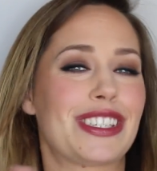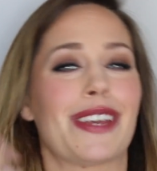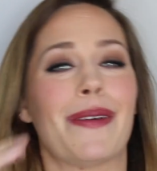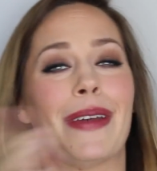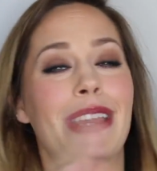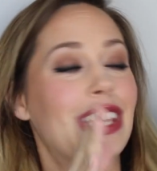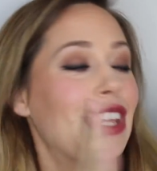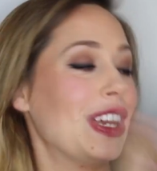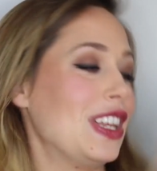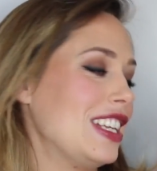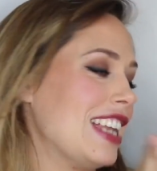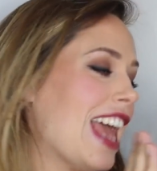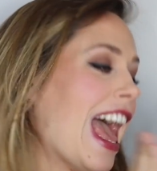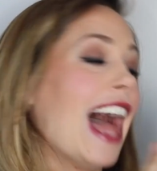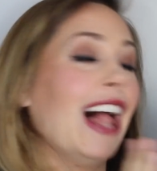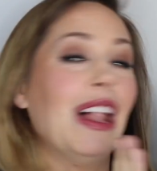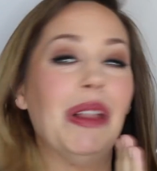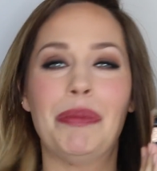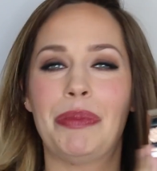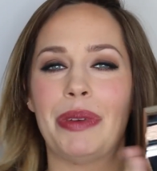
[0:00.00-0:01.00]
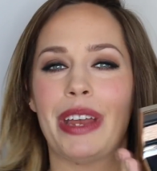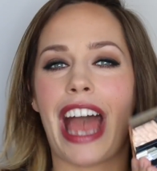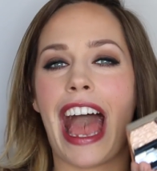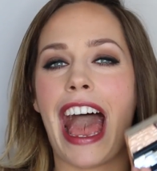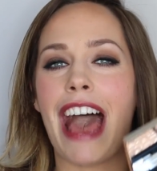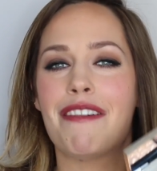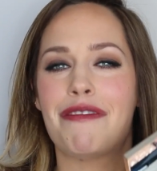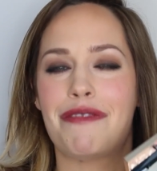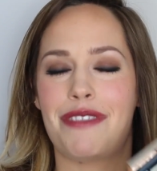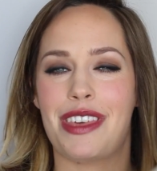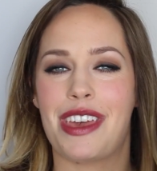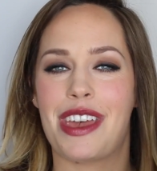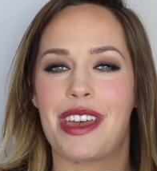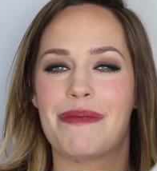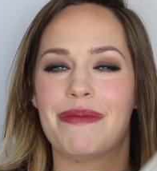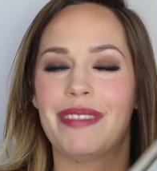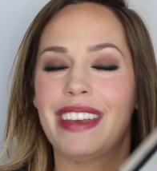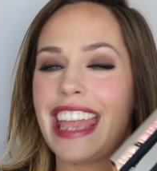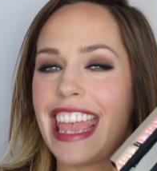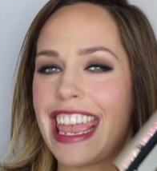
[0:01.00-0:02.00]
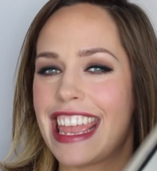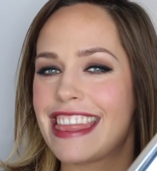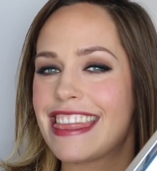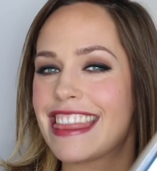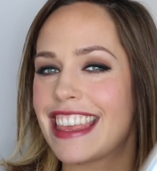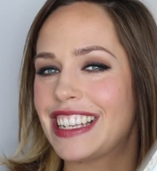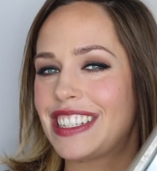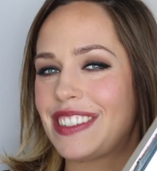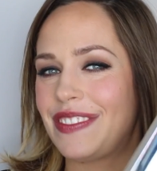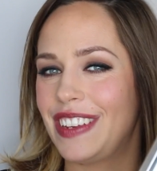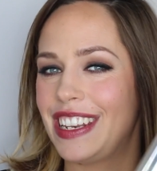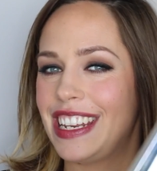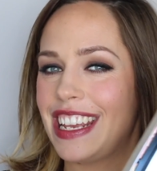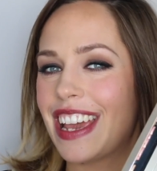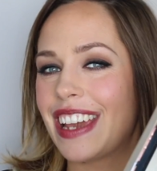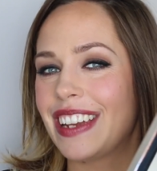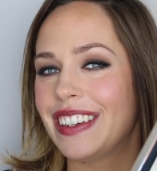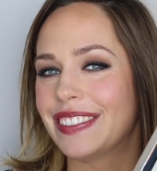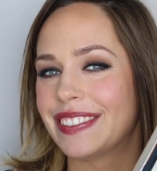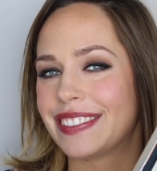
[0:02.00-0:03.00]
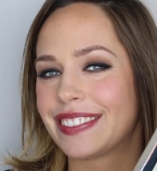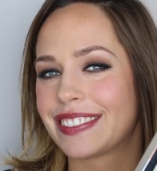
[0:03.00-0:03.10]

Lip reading: so I couldn't help but have them in this video.